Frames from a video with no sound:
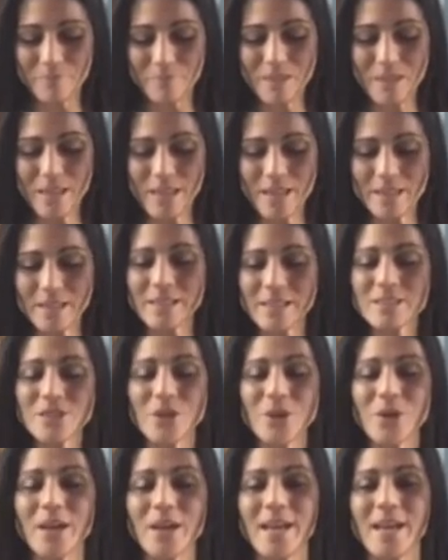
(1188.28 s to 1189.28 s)
And then let's go
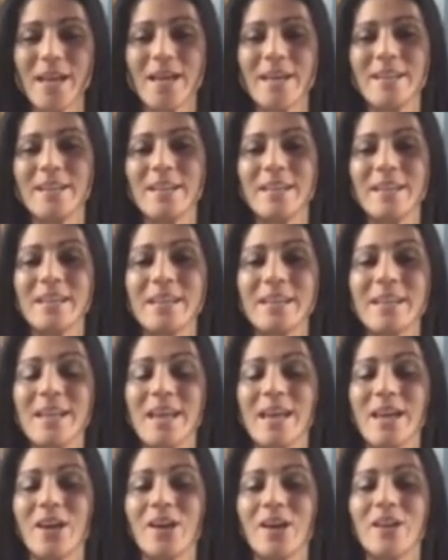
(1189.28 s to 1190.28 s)
ahead and
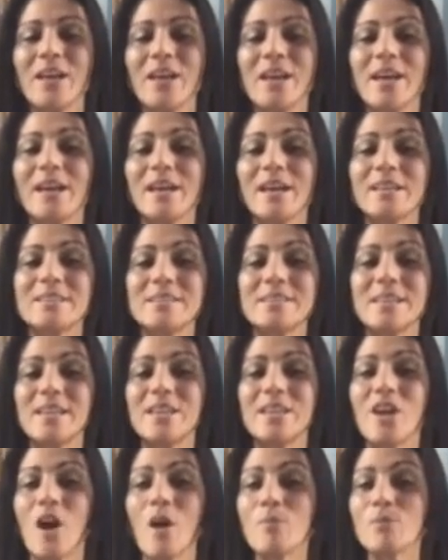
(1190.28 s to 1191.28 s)
inhale, extend
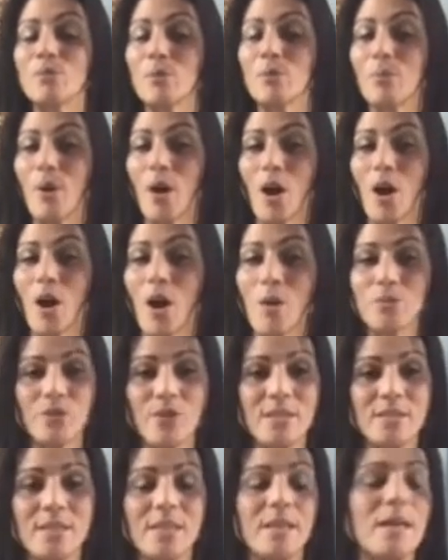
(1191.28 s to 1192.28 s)
the arms to the palms
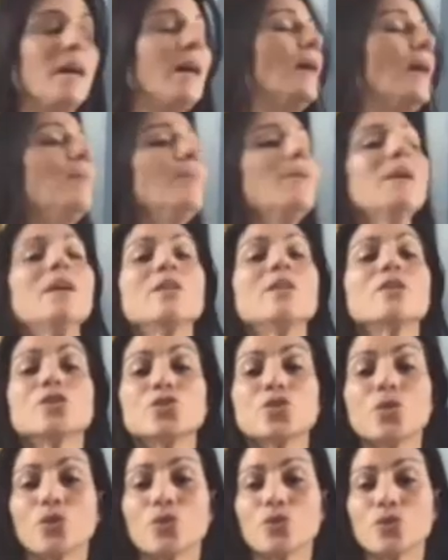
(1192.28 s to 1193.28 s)
facing up, the
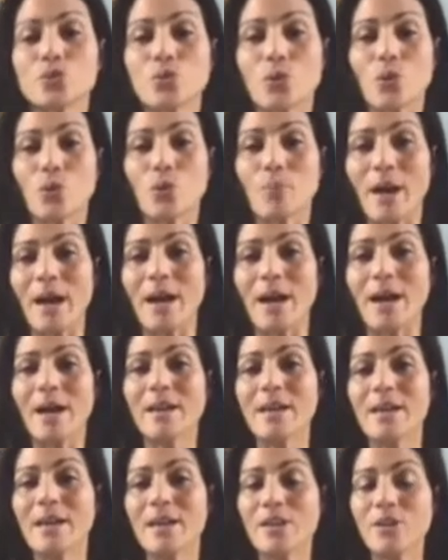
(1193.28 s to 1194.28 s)
shoulders roll back.
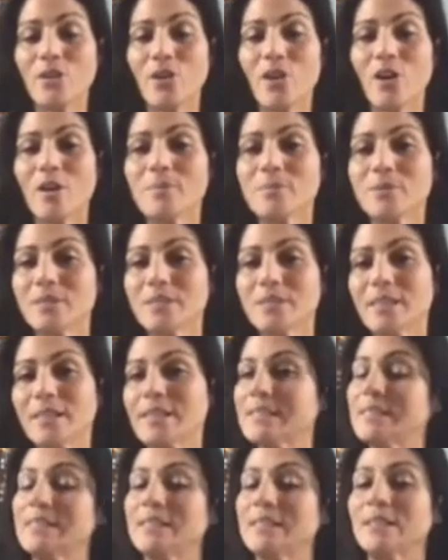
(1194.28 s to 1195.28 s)
Your arms are
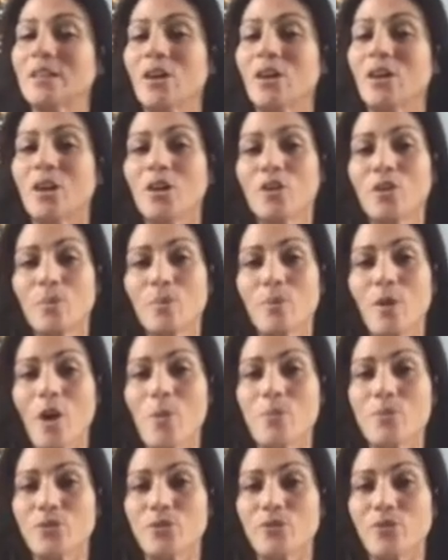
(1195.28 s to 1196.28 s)
nice and long, your
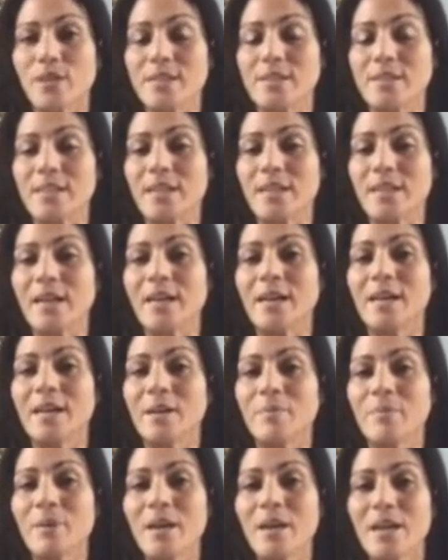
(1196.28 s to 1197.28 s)
palms are facing
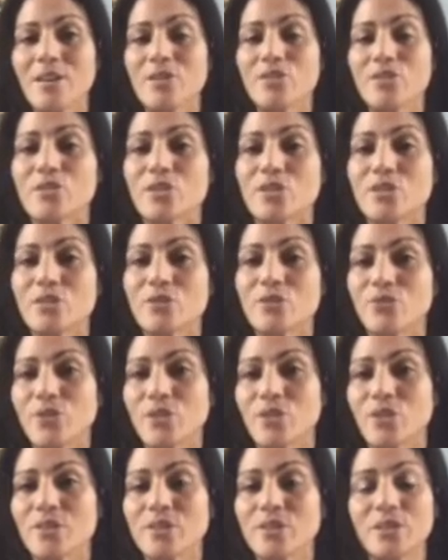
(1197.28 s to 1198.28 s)
up. You start to
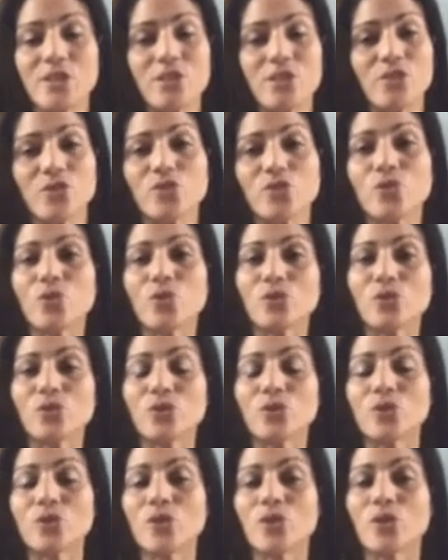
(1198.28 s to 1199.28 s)
feel this in your
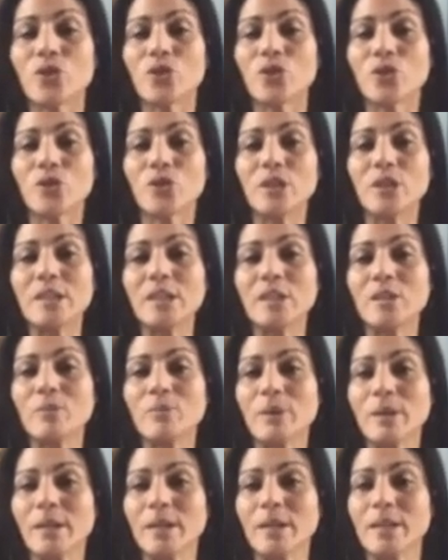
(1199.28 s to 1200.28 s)
shoulder girdle a little
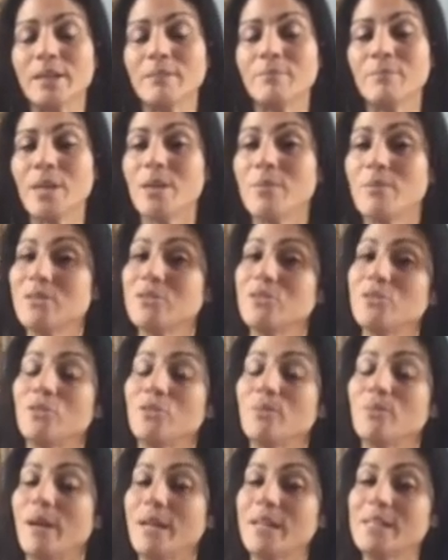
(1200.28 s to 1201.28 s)
bit, maybe into
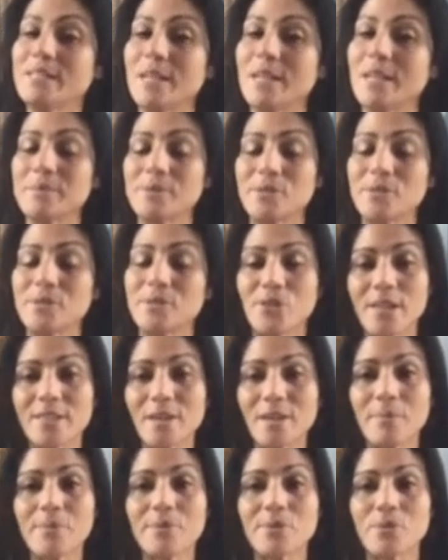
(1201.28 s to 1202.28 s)
your biceps and
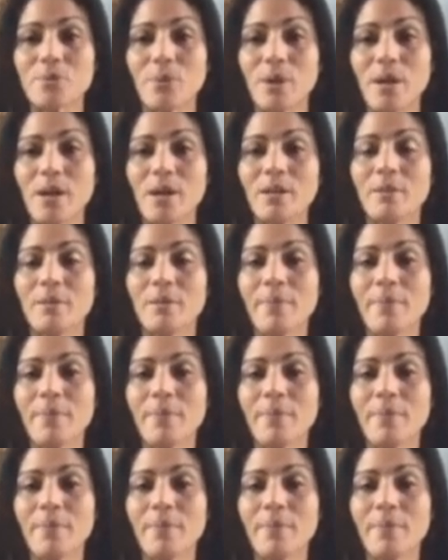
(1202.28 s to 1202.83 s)
triceps as well.